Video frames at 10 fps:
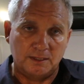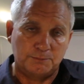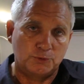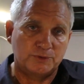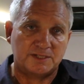
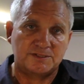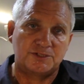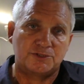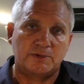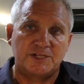bull dust
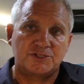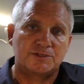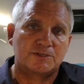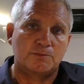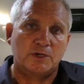
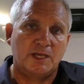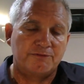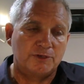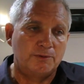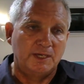situations and what
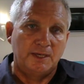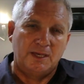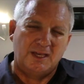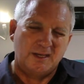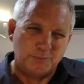have you.
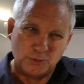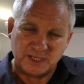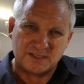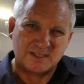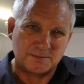Bull
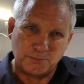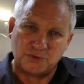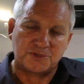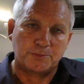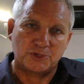dust isn't
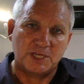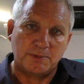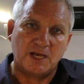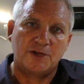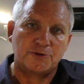possible to keep
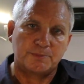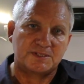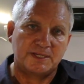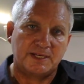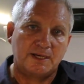
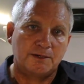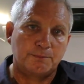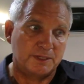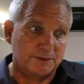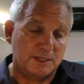100% out,
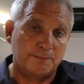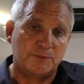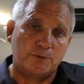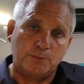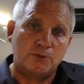but
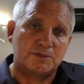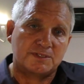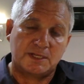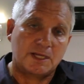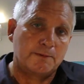the reports
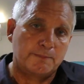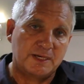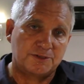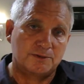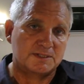that are coming
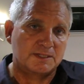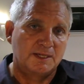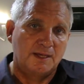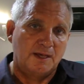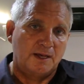back to us
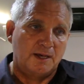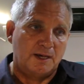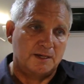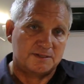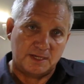
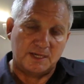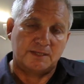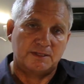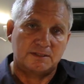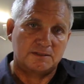are
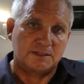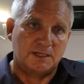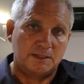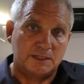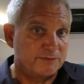saying
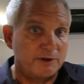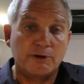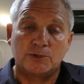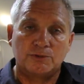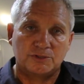that it's
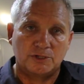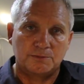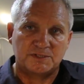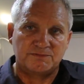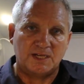very good in
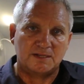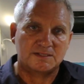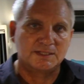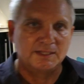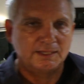terms of
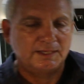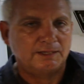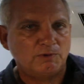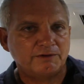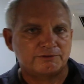dust. One of